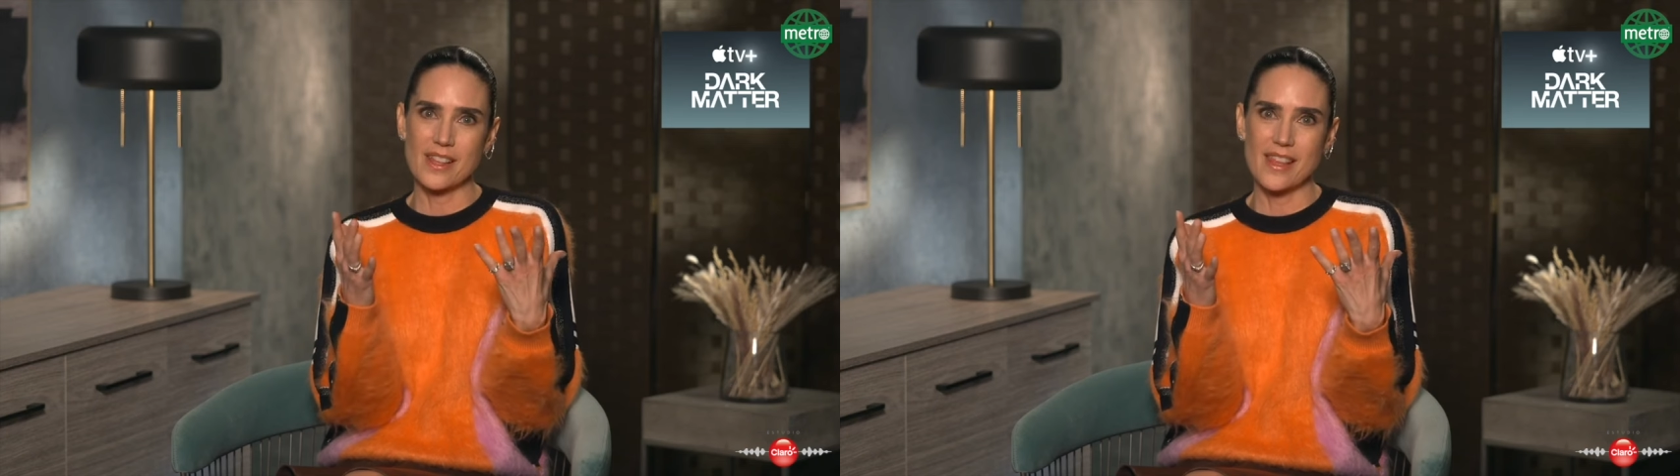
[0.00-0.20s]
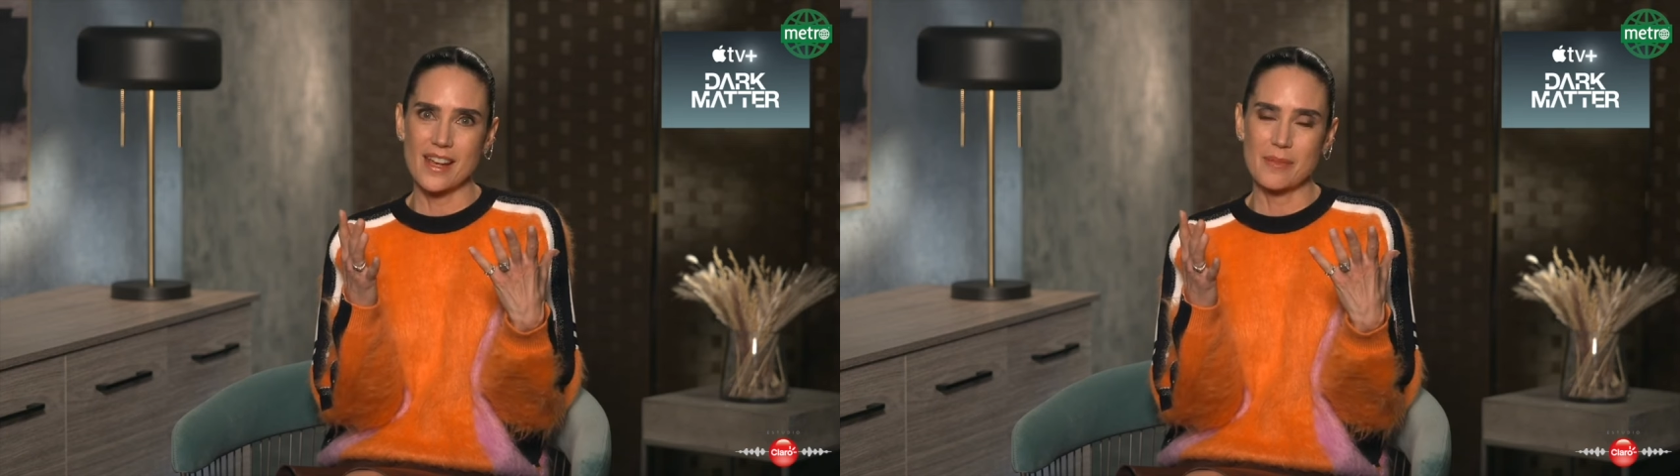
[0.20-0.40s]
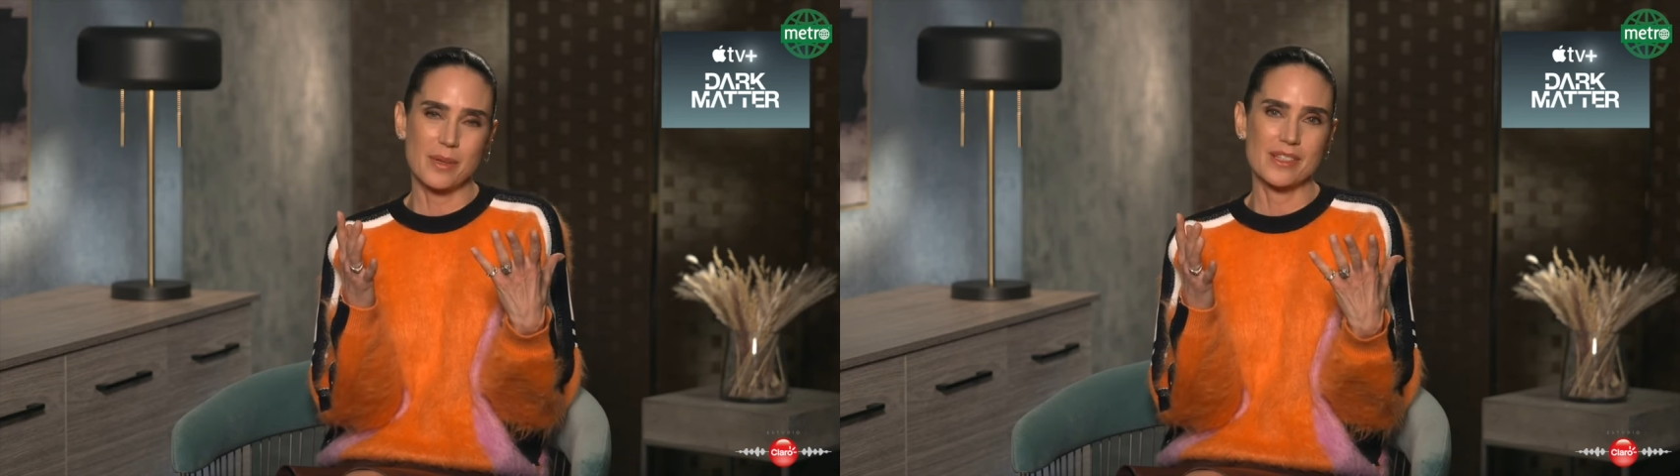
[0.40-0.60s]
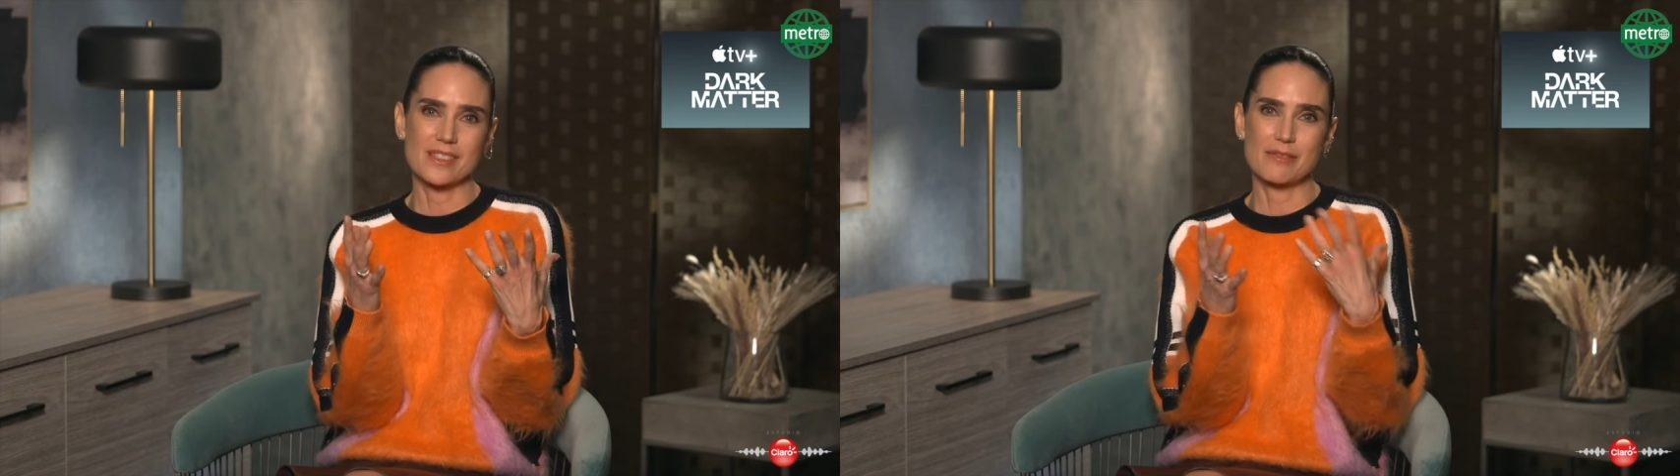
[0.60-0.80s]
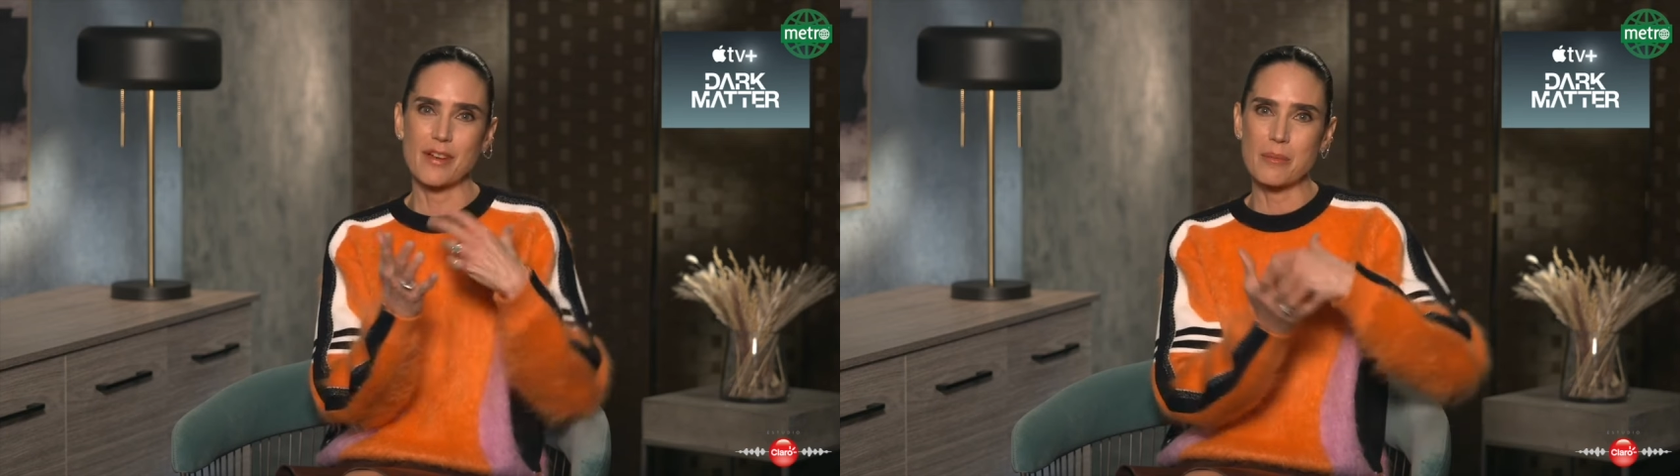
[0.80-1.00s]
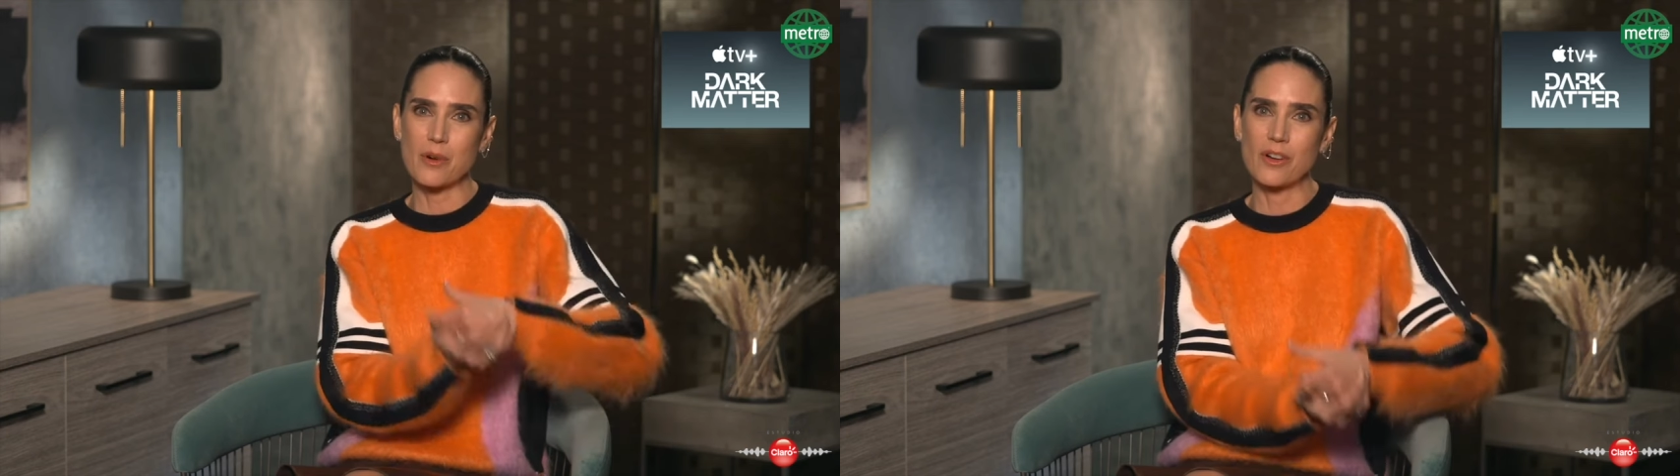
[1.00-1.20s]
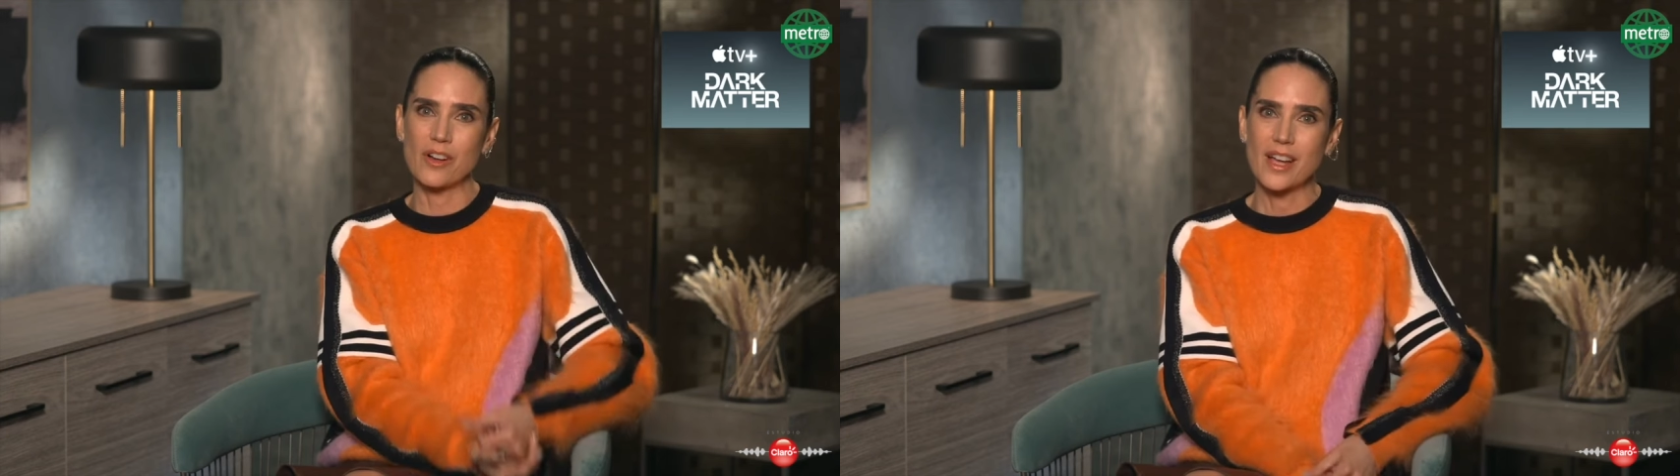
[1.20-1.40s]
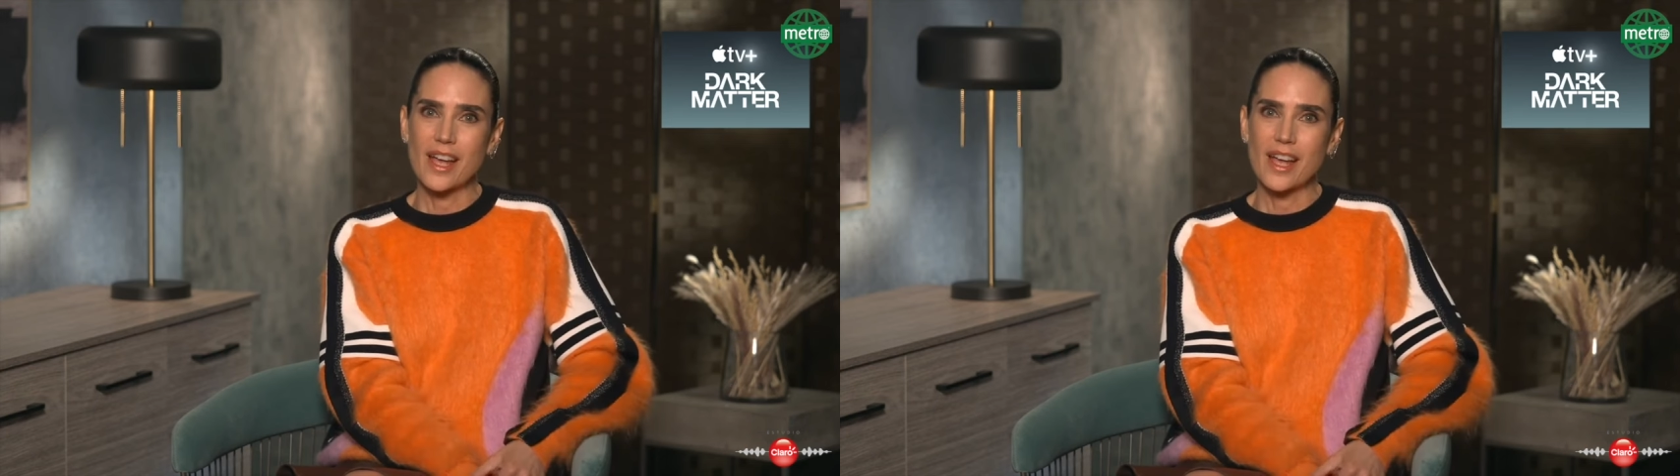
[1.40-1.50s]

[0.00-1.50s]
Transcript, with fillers: and then but it's ephemeral.